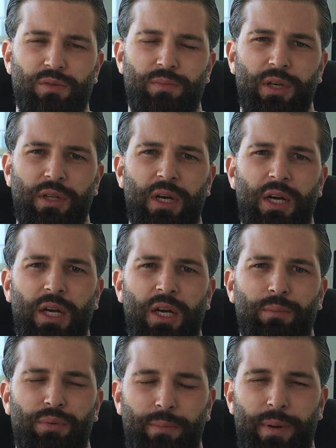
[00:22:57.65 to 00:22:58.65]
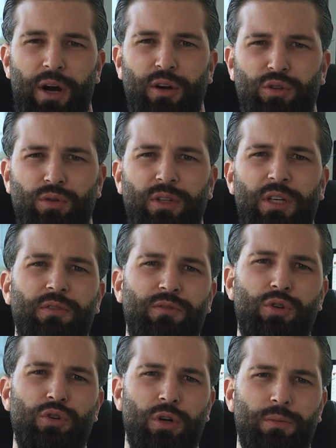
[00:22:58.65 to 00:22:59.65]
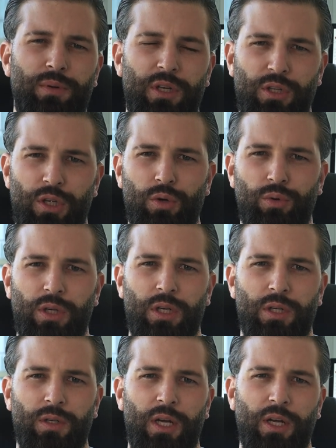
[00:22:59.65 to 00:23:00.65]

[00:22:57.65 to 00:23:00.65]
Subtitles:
But preparing to leave European Union